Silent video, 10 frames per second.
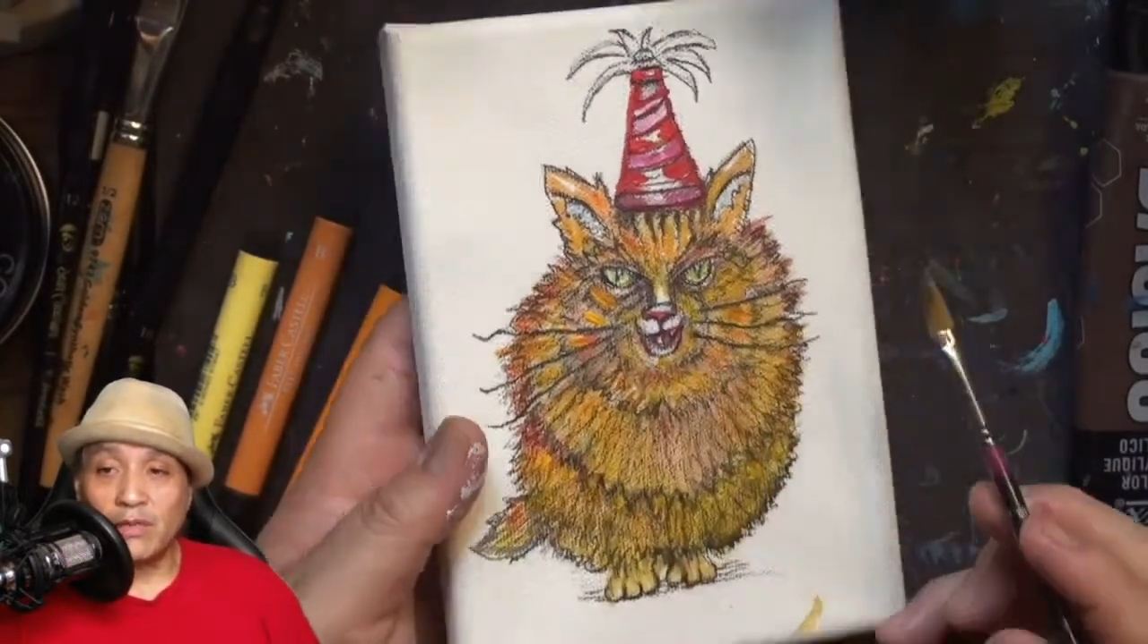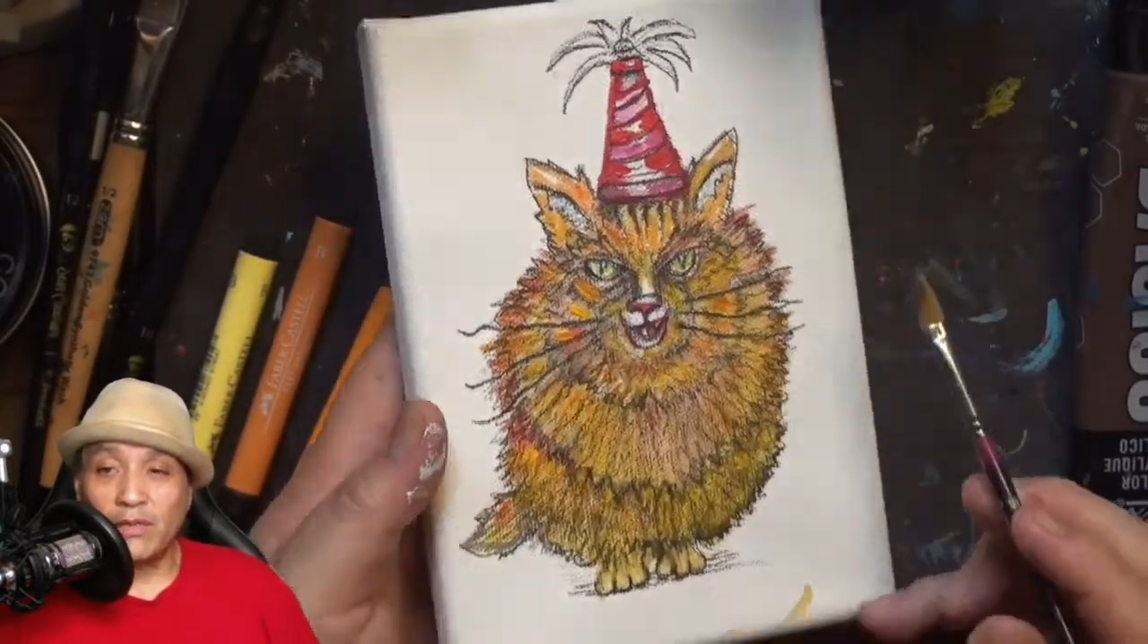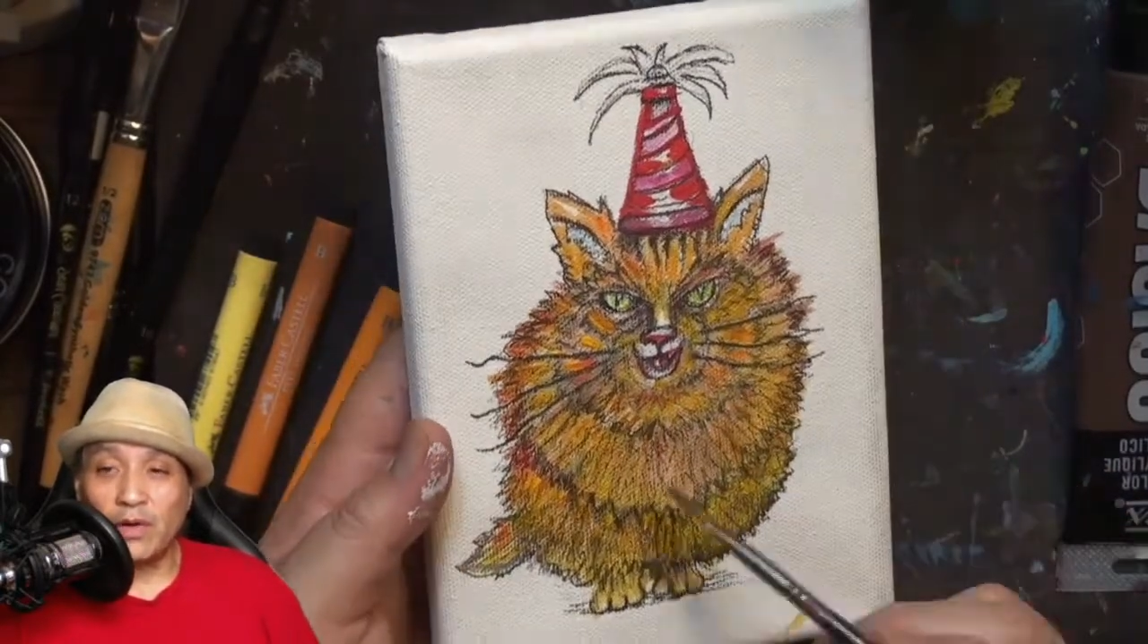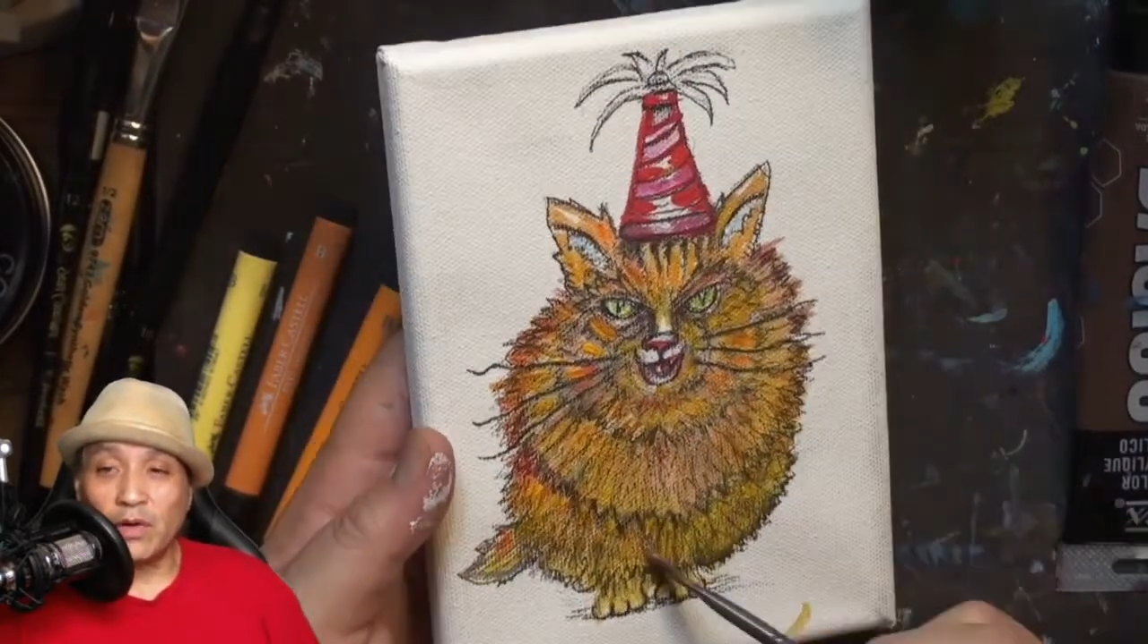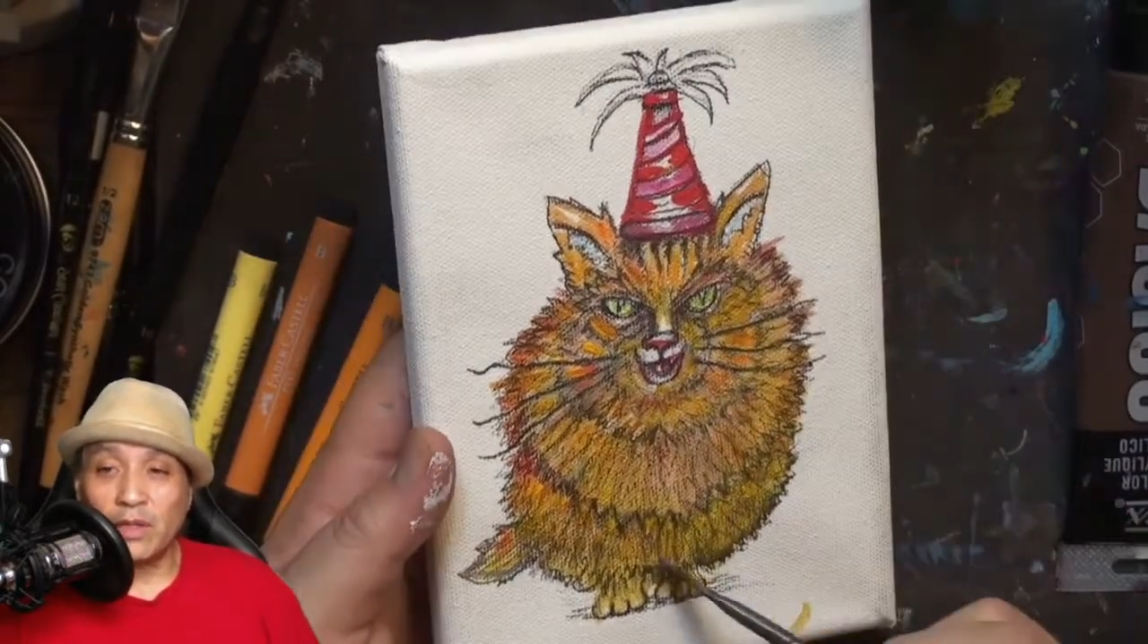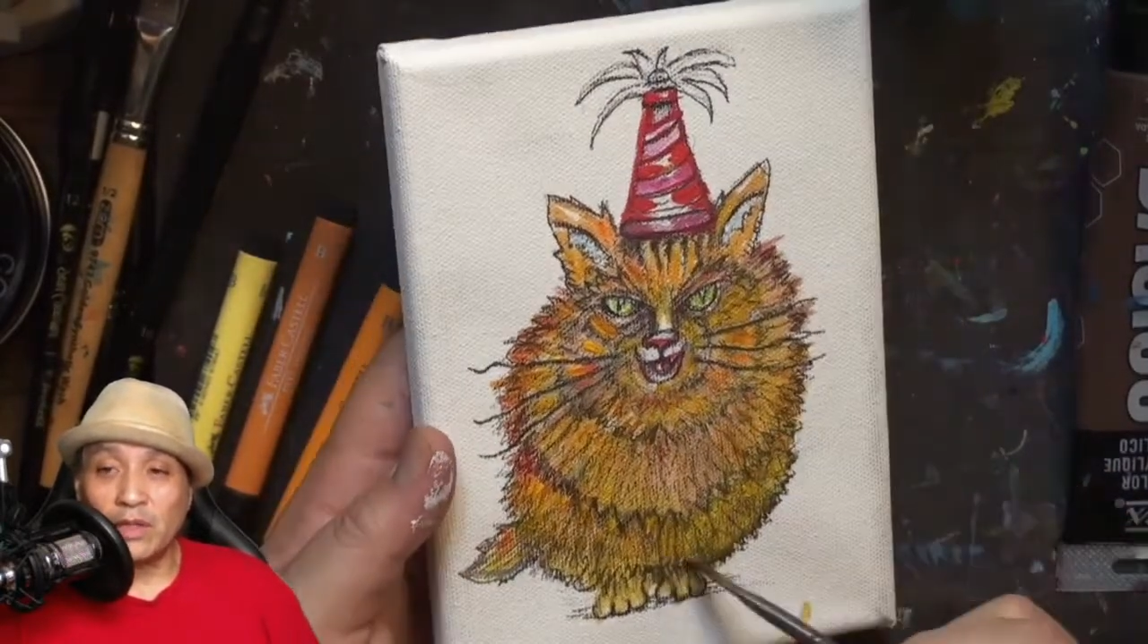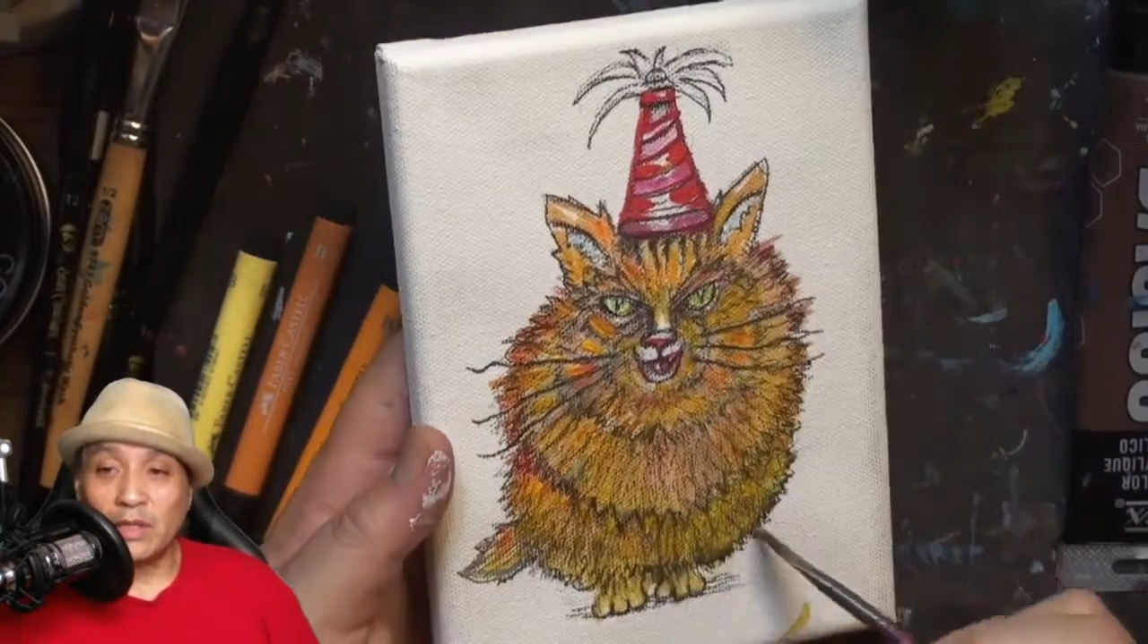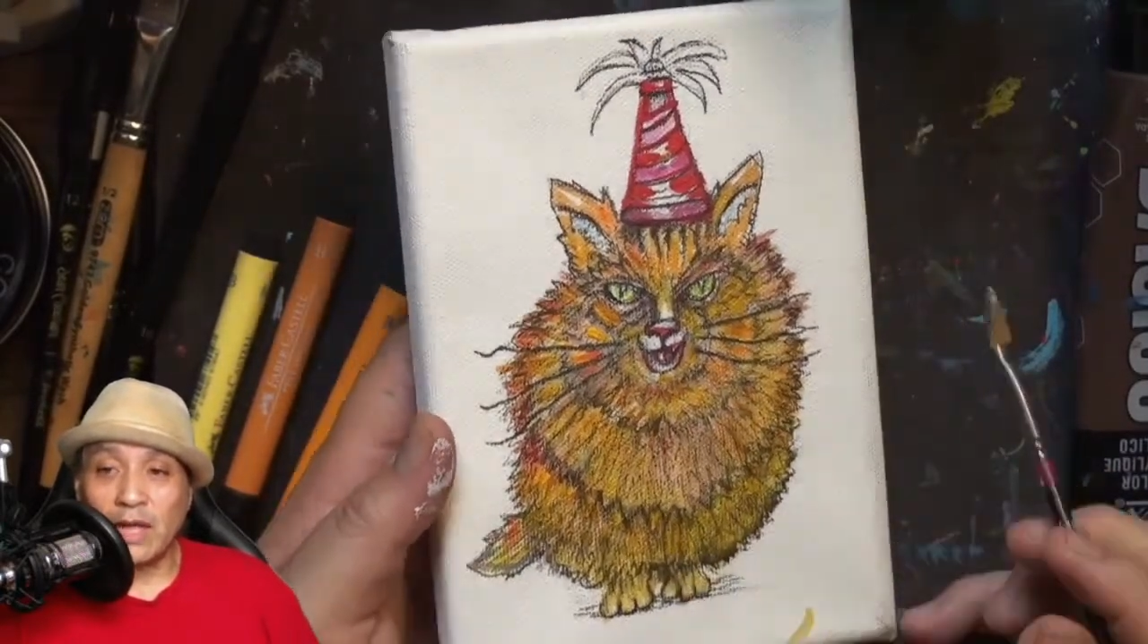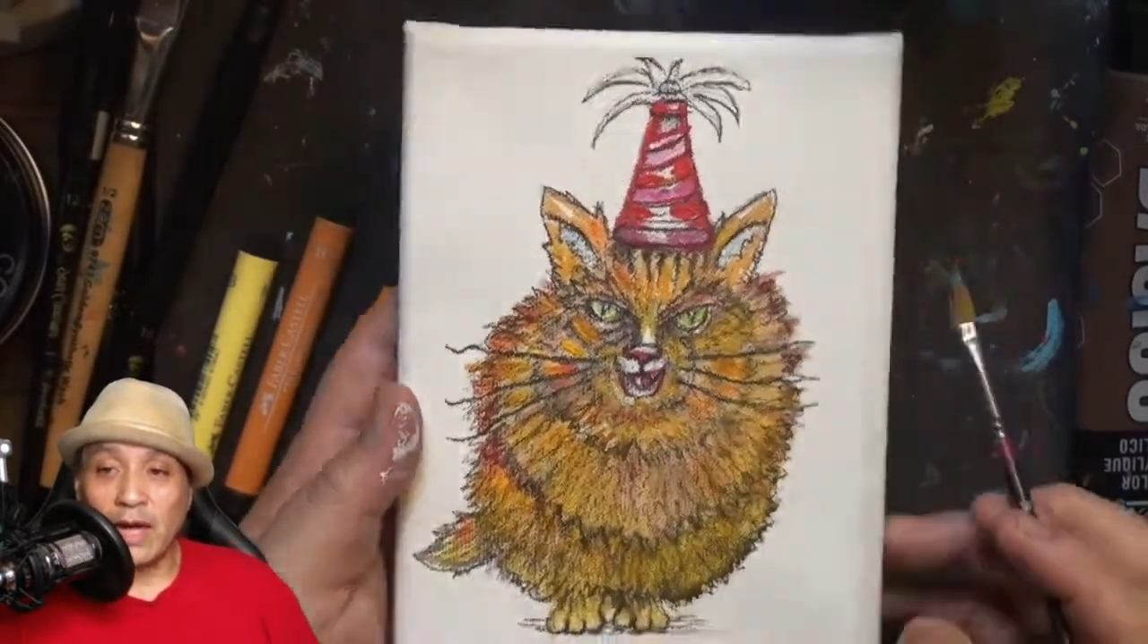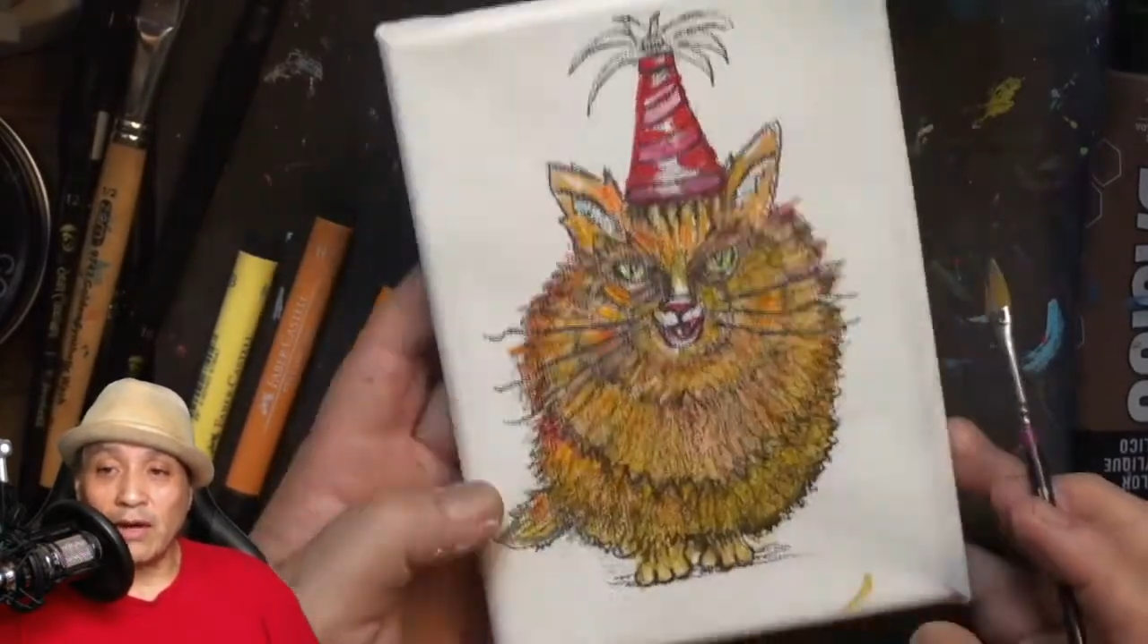focused
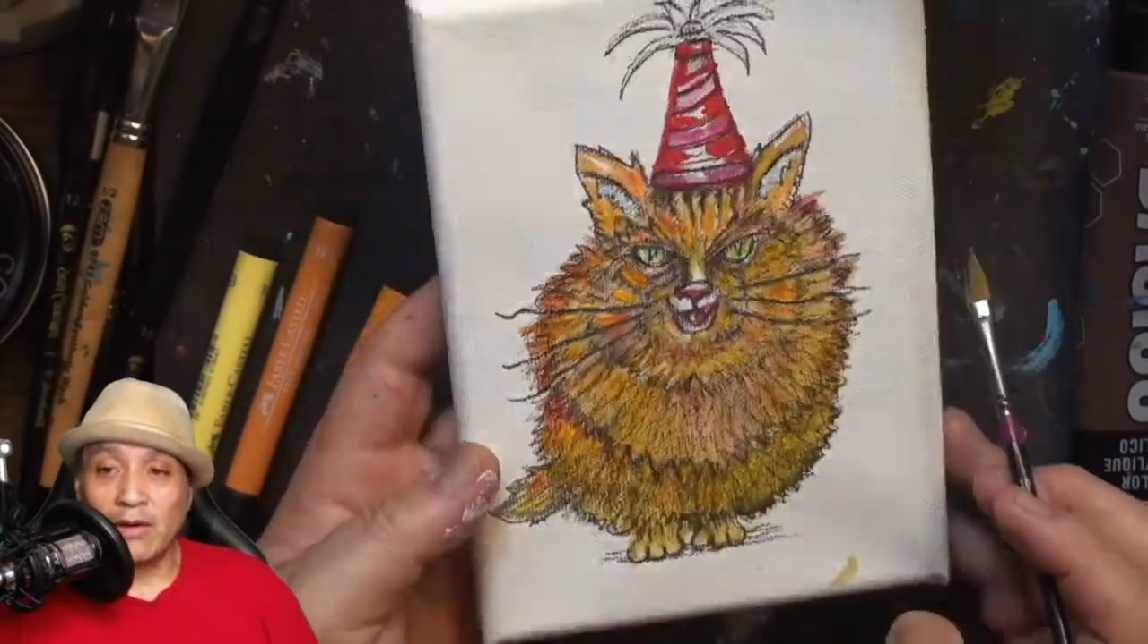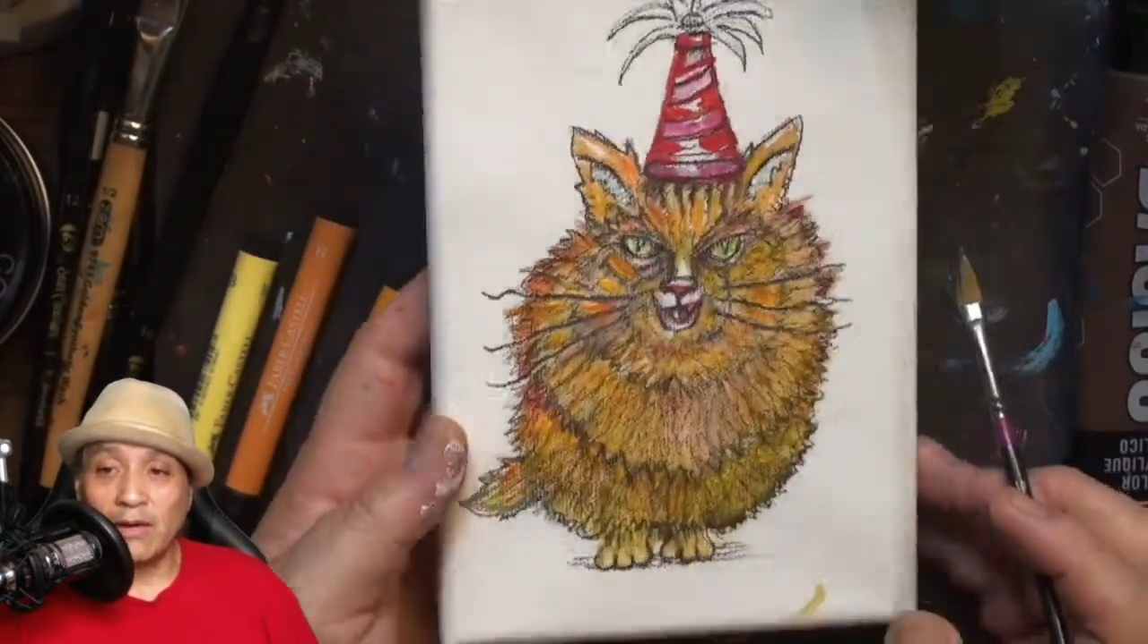now,